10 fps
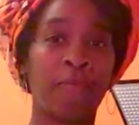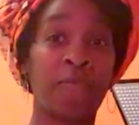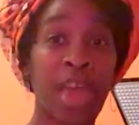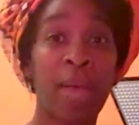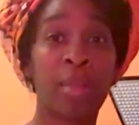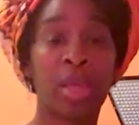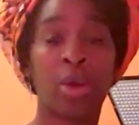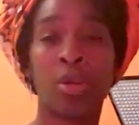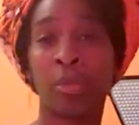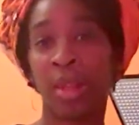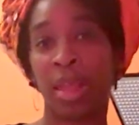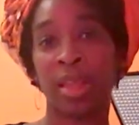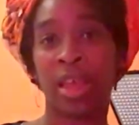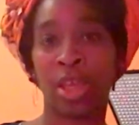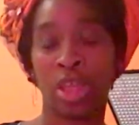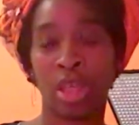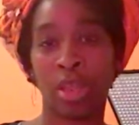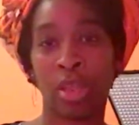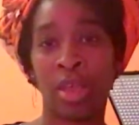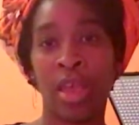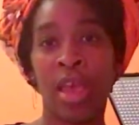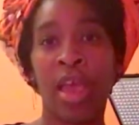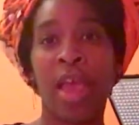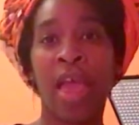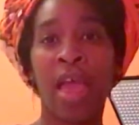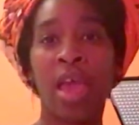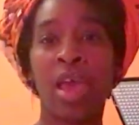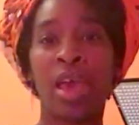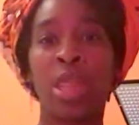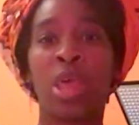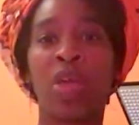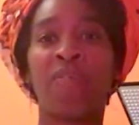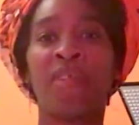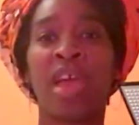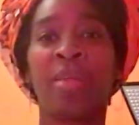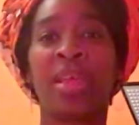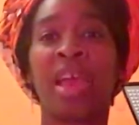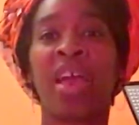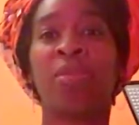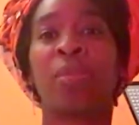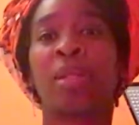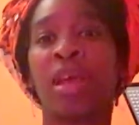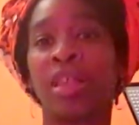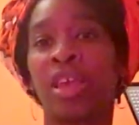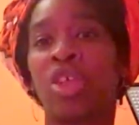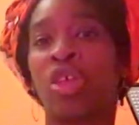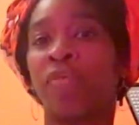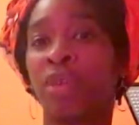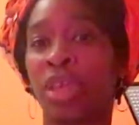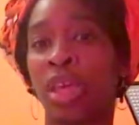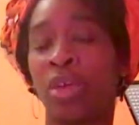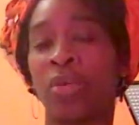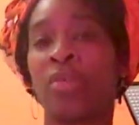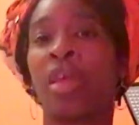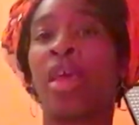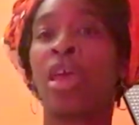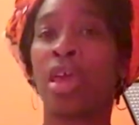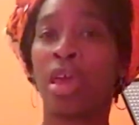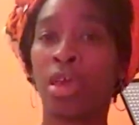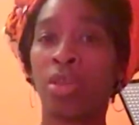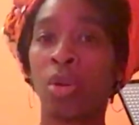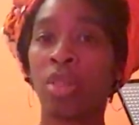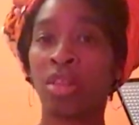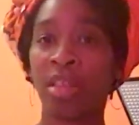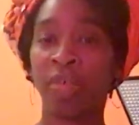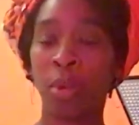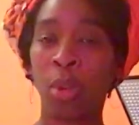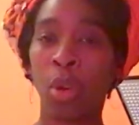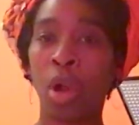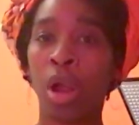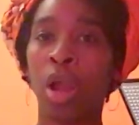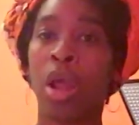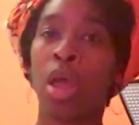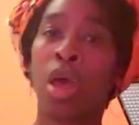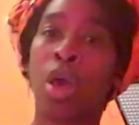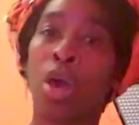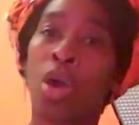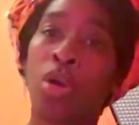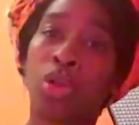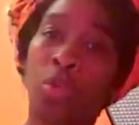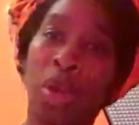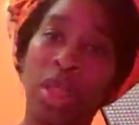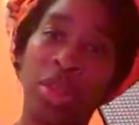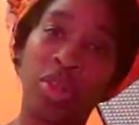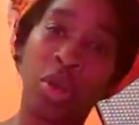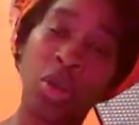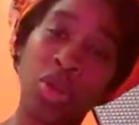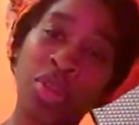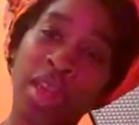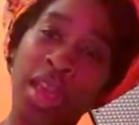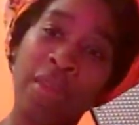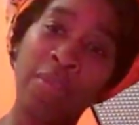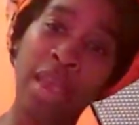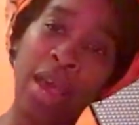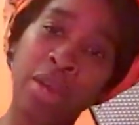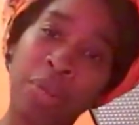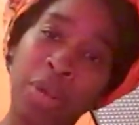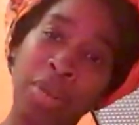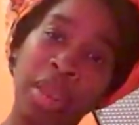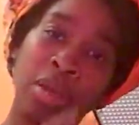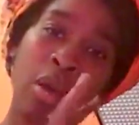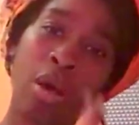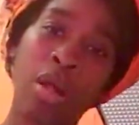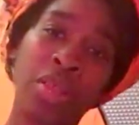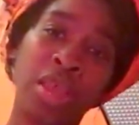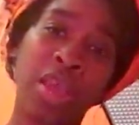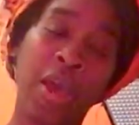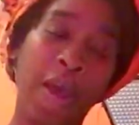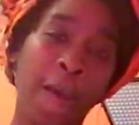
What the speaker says: family owned a plantation. And their family kept the plantation for years. And during the Civil War, when the soldiers came down and burned down all the